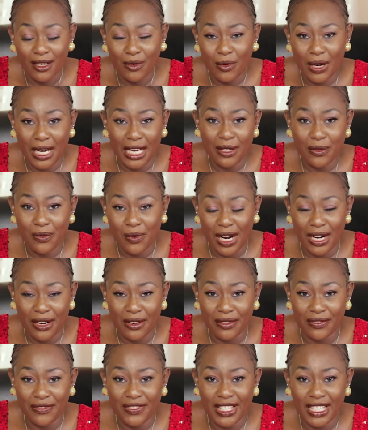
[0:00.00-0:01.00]

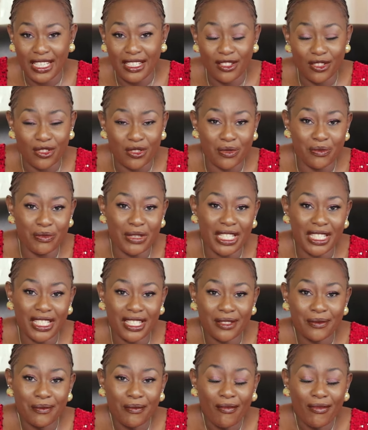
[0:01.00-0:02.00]
of the
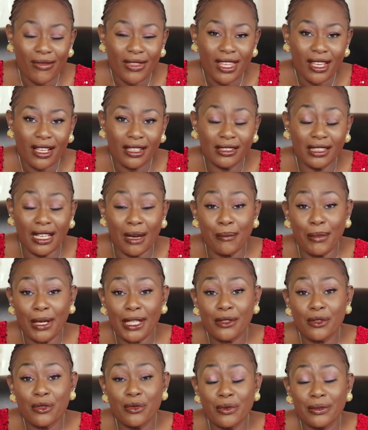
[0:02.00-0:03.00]
instruments.
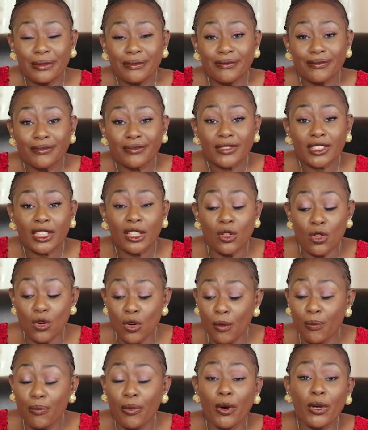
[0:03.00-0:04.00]
Number two,
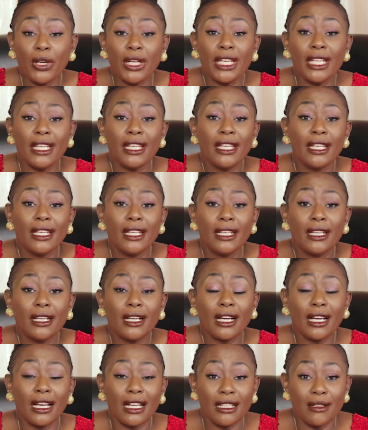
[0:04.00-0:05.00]
nobody
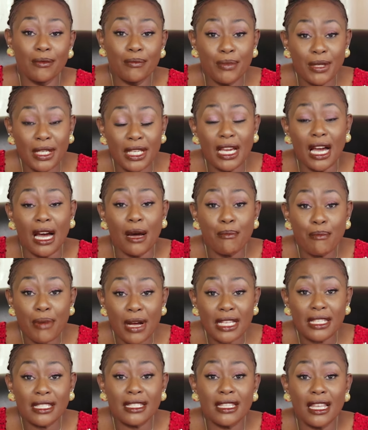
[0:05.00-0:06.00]
can be a
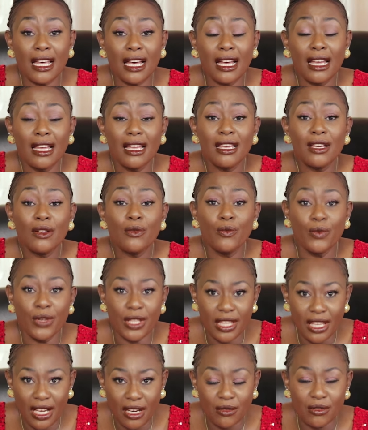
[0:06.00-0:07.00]
pastor
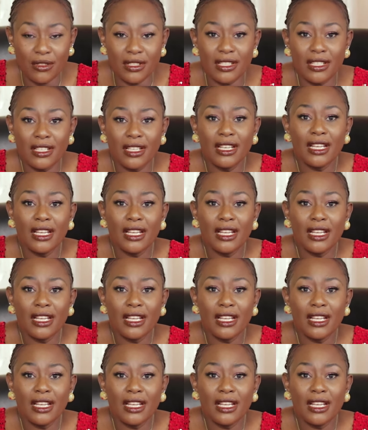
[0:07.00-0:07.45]
without,